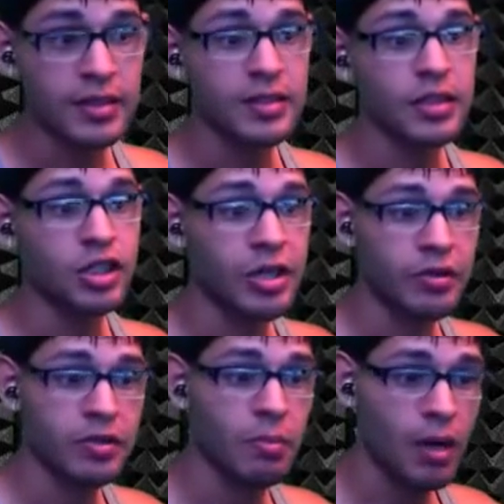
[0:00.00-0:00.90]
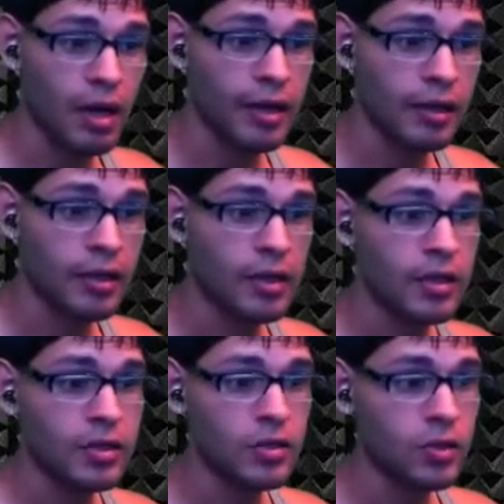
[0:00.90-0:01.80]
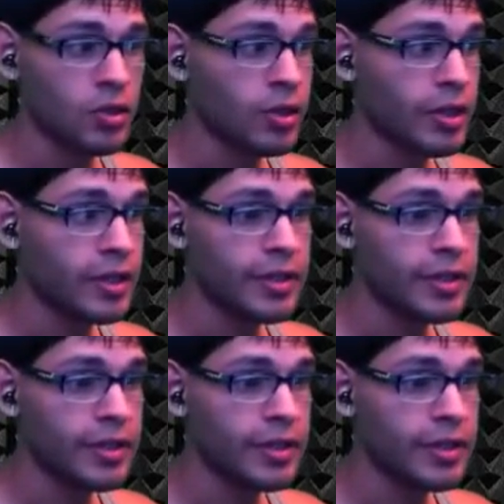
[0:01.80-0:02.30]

is the shaders mod. So you're going to hit